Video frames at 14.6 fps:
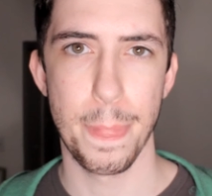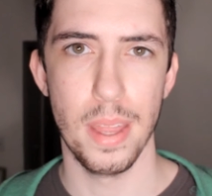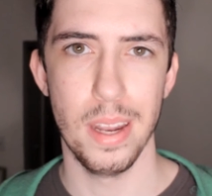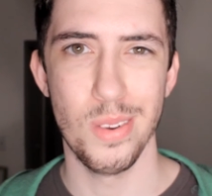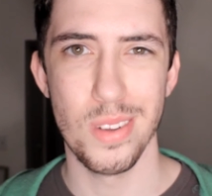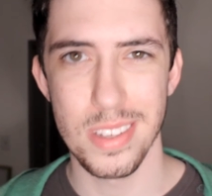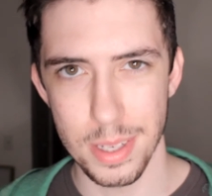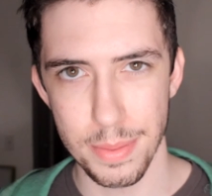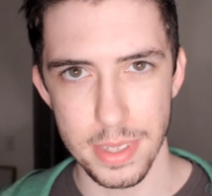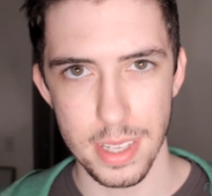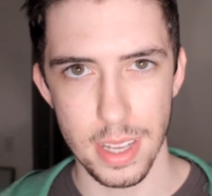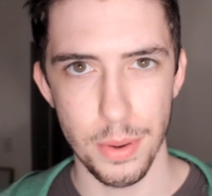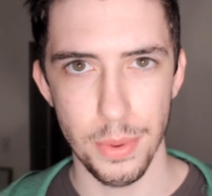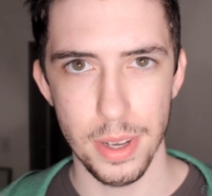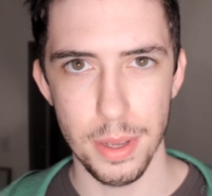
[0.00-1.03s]
I know it seems
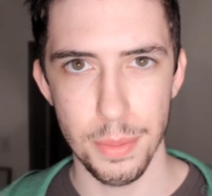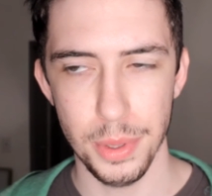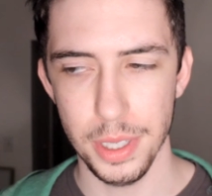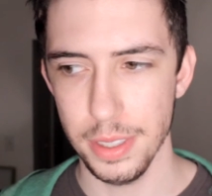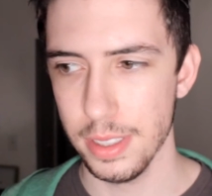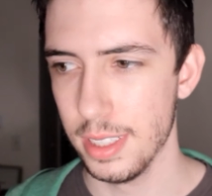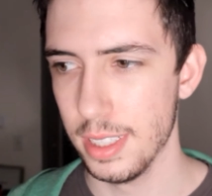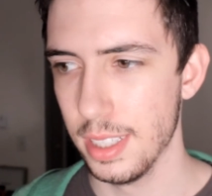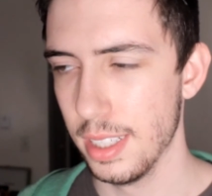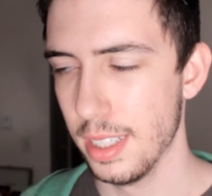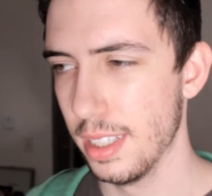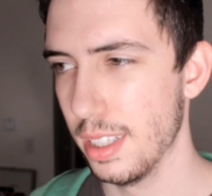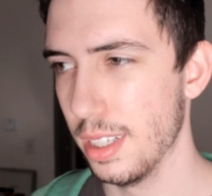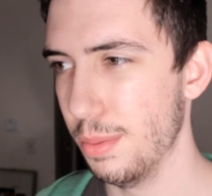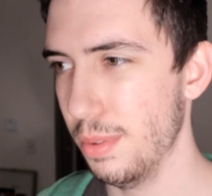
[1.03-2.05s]
that way, but
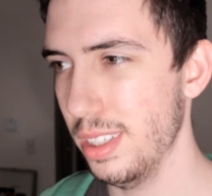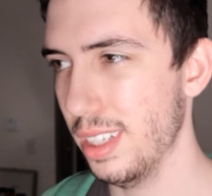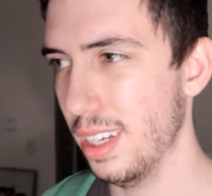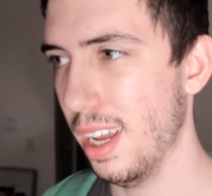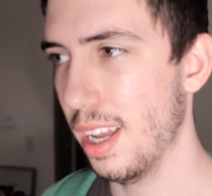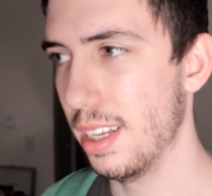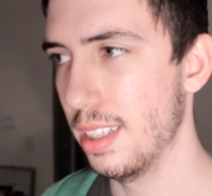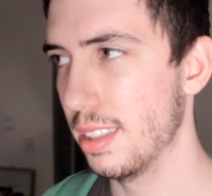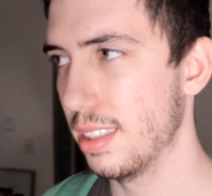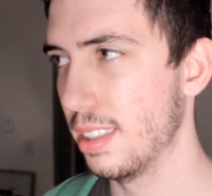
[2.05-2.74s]
really not.